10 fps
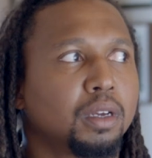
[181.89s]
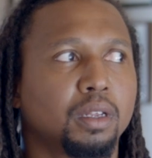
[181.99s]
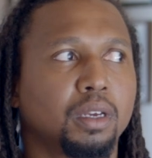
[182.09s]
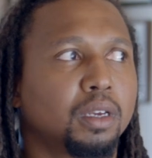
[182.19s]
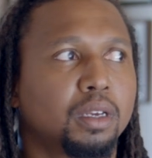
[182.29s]

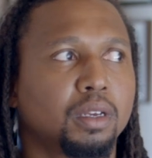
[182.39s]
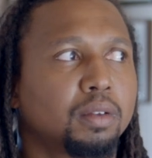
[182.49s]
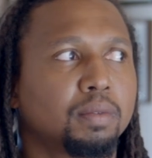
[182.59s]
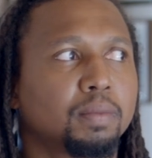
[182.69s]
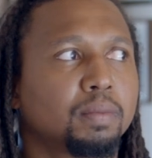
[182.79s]
like,
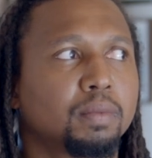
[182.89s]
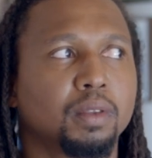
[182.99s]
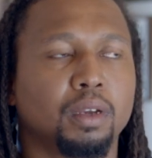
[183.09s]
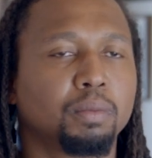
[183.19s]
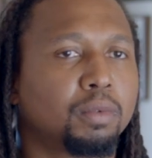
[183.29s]

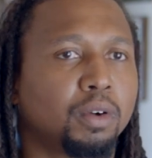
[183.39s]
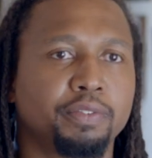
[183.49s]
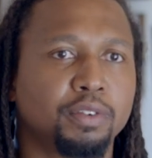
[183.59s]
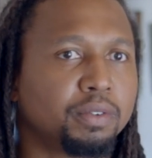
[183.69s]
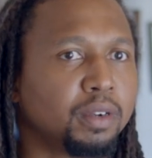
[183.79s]
I'm
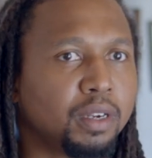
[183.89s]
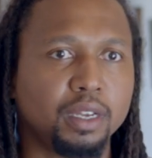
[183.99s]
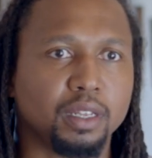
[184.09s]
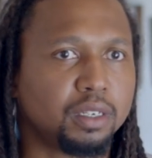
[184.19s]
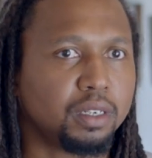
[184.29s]
grateful every
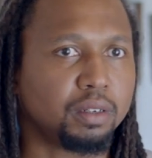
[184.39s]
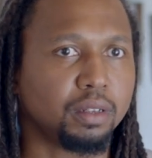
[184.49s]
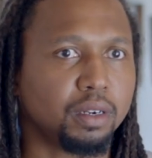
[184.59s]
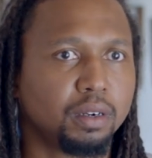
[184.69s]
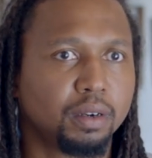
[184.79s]
day that she's
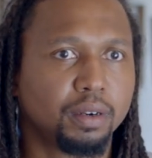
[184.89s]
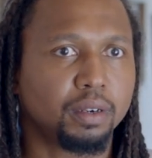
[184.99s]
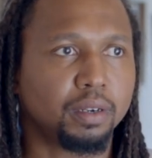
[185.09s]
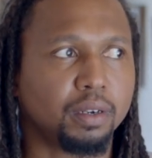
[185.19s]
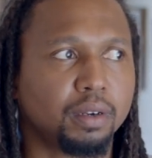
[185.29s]
there.
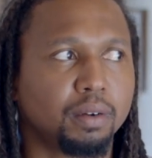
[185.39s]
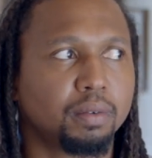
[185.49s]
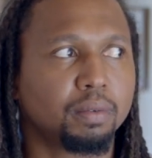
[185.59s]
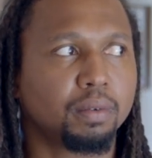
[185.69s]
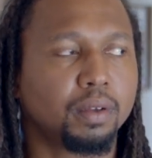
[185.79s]
You know,
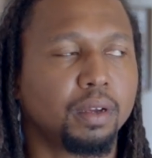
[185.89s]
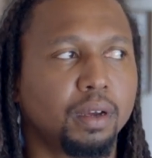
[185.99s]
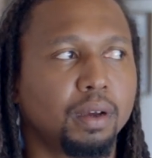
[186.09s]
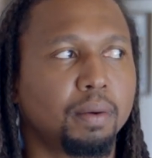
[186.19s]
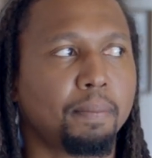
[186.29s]

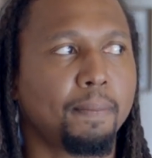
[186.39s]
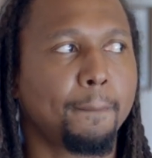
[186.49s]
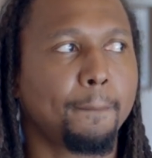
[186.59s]
um,